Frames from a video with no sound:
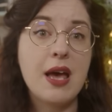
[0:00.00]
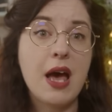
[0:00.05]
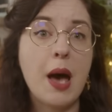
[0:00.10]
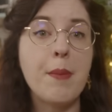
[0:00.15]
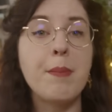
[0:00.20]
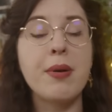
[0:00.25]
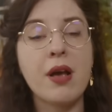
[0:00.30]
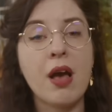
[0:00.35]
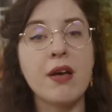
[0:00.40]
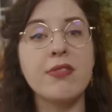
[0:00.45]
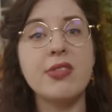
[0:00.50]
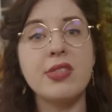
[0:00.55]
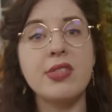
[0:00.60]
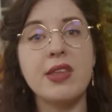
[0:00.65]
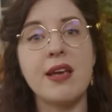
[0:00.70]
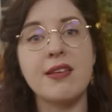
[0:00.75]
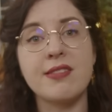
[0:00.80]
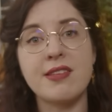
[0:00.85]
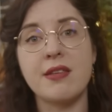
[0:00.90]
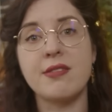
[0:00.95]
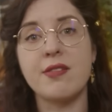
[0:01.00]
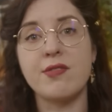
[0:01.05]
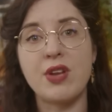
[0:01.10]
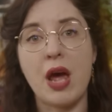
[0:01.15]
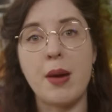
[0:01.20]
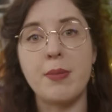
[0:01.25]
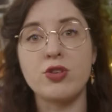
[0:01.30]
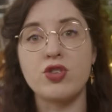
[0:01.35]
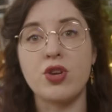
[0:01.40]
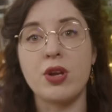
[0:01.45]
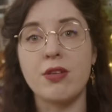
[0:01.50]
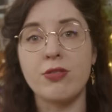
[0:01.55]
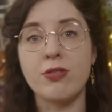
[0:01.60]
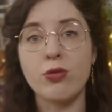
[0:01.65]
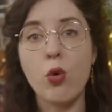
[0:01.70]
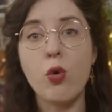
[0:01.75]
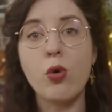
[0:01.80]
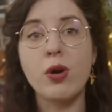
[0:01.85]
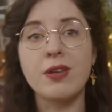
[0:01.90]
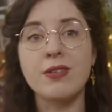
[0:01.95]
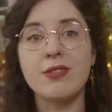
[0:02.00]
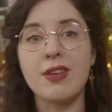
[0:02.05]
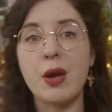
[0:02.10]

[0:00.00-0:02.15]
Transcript: and because of the extensive damage to his organs,